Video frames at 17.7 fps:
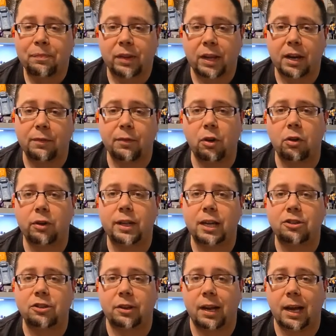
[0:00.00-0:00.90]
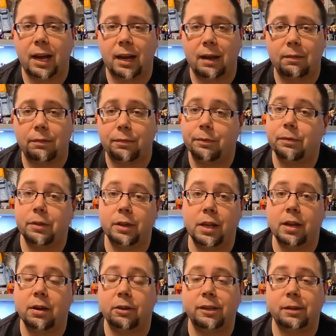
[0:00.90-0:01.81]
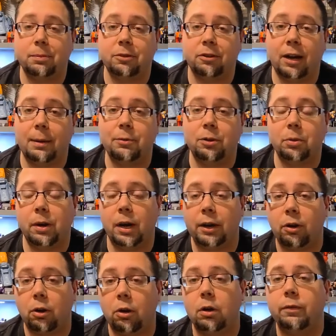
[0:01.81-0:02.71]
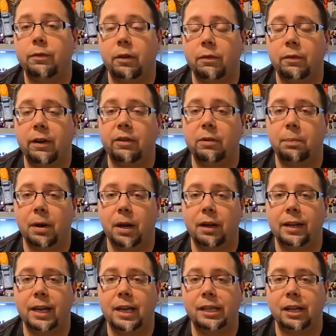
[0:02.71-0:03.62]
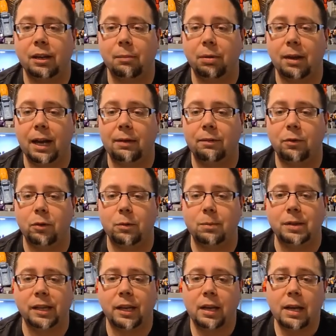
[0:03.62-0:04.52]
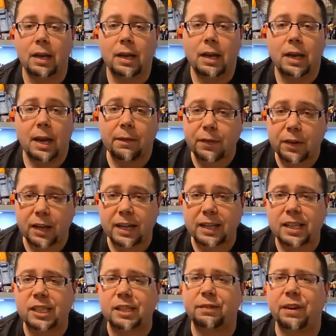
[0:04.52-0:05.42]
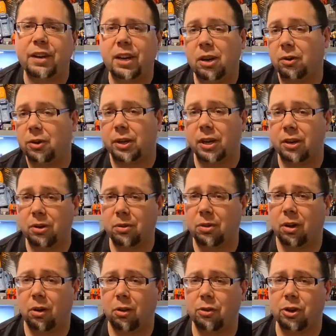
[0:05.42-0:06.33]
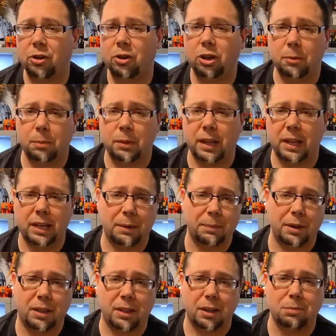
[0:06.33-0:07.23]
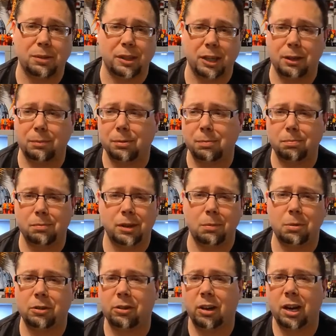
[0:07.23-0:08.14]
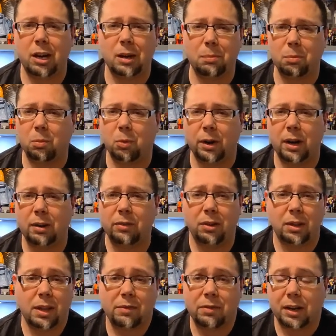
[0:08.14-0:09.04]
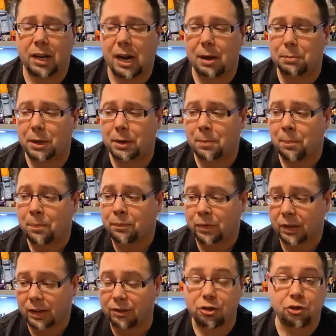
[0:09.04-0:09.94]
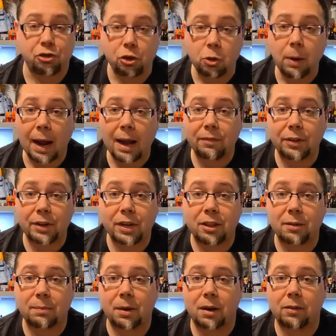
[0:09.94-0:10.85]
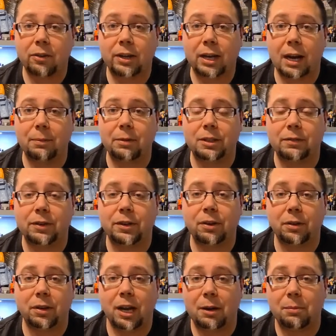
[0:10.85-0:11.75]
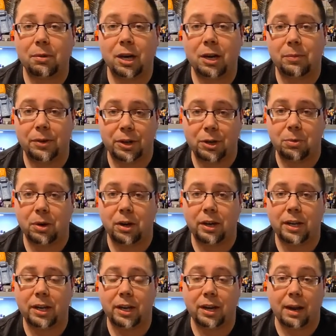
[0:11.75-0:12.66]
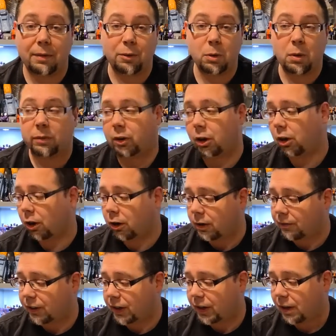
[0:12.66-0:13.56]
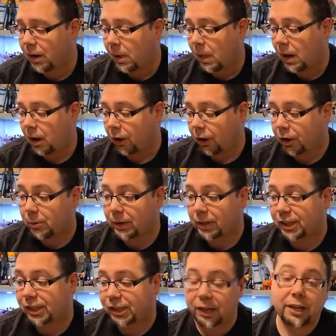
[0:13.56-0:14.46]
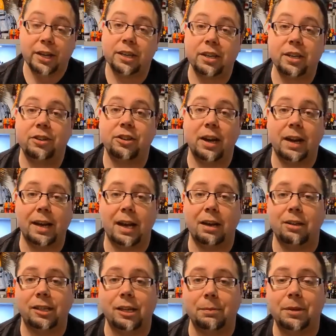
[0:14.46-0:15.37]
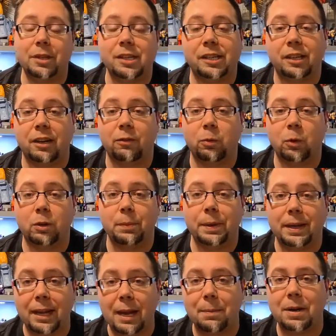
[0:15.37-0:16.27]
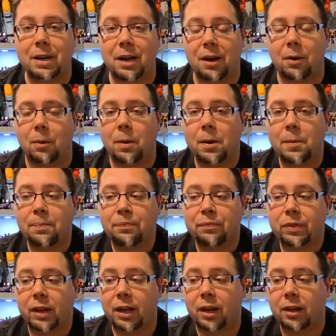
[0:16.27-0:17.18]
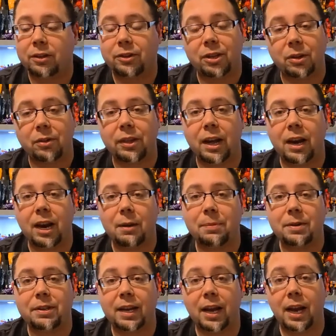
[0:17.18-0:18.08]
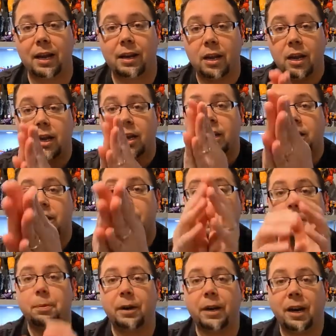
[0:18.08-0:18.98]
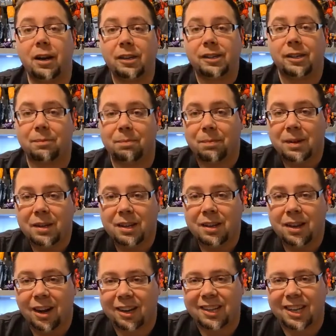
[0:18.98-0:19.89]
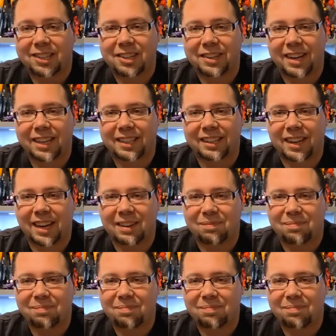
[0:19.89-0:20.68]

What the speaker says: And if you don't catch it live, you can subscribe to it on all of your favorite podcasting platforms. If you like this video, you can do the whole YouTube thing. Give me a thumbs up, subscribe, whatever, leave a comment. Did you have any of the Marvel Comics video library when you were a kid? Have you ever heard of it? Are you excited to check out some of this stuff with me? Let me know. Until then, I've been Dan. You've been pretty awesome. I'll catch you next time.